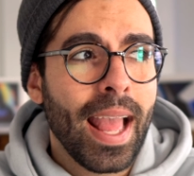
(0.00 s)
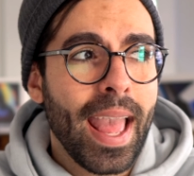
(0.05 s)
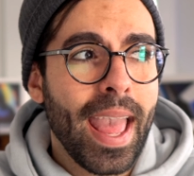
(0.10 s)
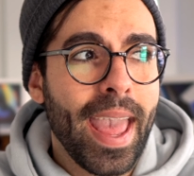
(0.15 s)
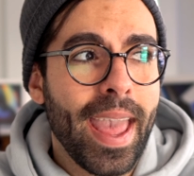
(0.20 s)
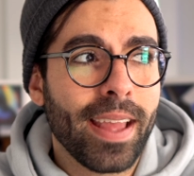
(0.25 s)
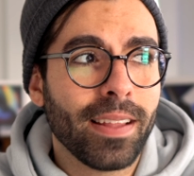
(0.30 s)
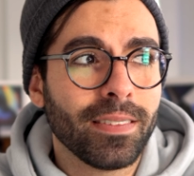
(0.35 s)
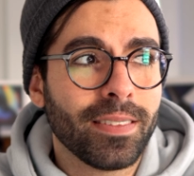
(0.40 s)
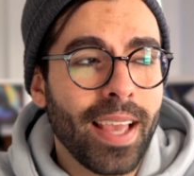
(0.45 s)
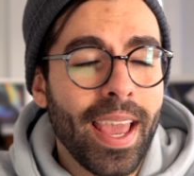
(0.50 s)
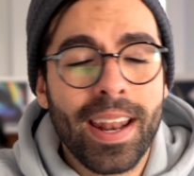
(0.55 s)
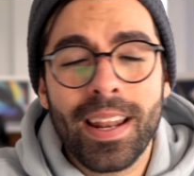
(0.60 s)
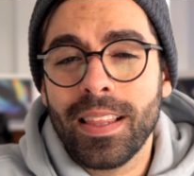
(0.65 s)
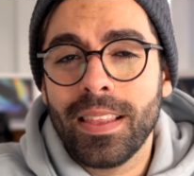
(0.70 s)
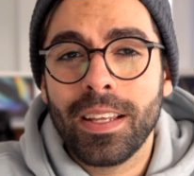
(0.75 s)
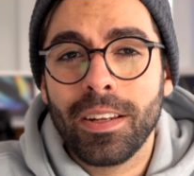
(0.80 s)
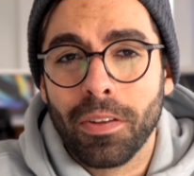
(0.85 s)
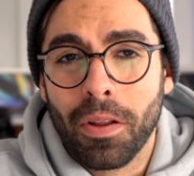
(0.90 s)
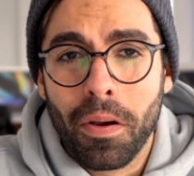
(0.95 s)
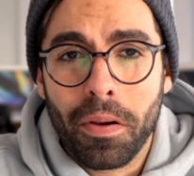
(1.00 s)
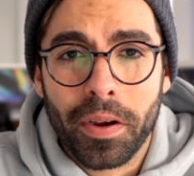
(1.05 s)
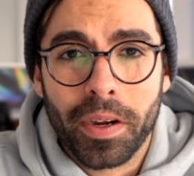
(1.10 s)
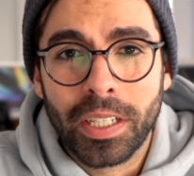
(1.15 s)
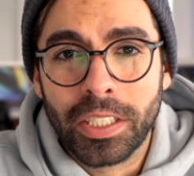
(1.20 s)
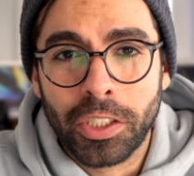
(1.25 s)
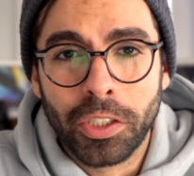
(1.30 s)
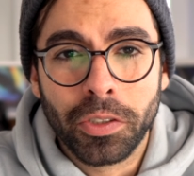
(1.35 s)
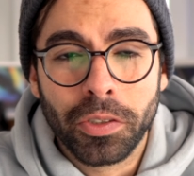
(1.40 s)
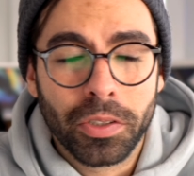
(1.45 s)
And anything longer
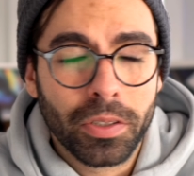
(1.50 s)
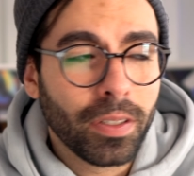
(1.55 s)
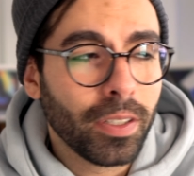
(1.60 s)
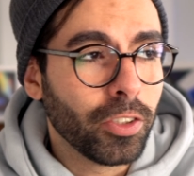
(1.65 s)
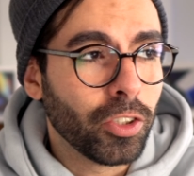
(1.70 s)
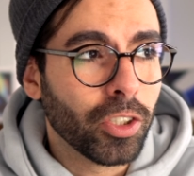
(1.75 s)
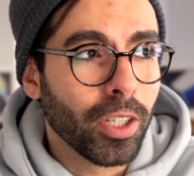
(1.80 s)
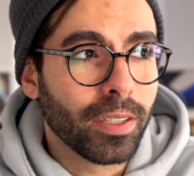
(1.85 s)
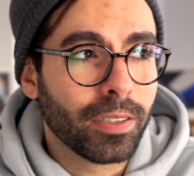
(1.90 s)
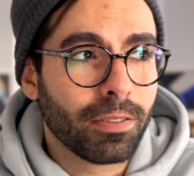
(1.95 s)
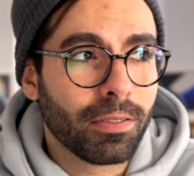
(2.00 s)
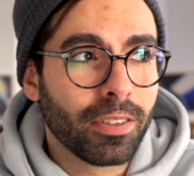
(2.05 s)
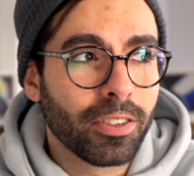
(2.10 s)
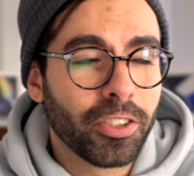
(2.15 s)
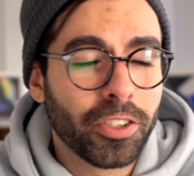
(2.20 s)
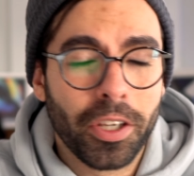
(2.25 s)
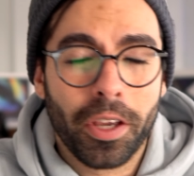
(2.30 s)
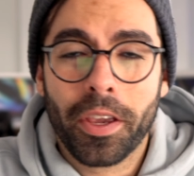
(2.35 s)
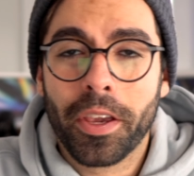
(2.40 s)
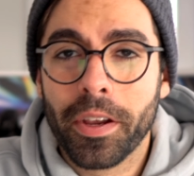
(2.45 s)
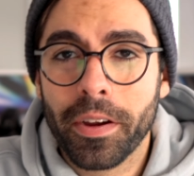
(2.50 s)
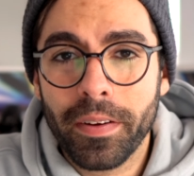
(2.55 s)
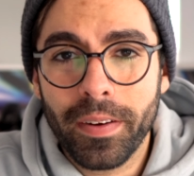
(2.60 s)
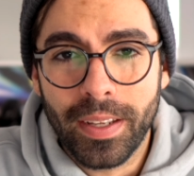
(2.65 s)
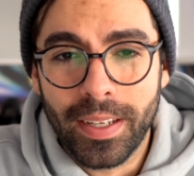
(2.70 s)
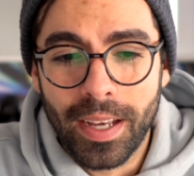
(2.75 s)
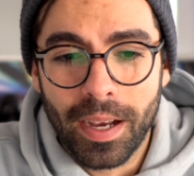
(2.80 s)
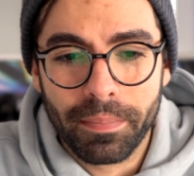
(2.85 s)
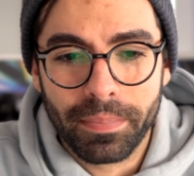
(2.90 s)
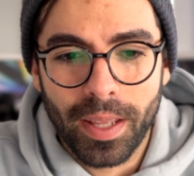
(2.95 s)
is usually just
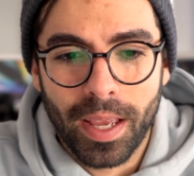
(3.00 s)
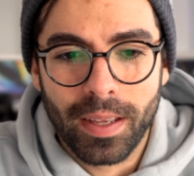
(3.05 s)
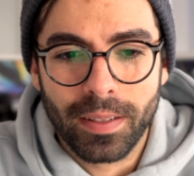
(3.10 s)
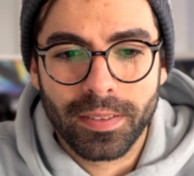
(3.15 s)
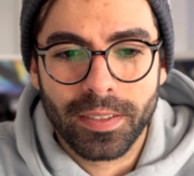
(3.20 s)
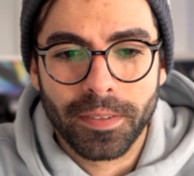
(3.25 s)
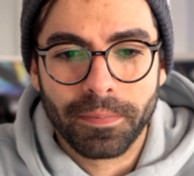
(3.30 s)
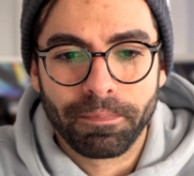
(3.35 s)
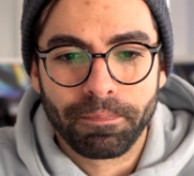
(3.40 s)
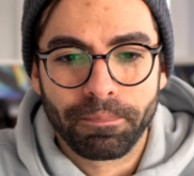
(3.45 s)
security updates.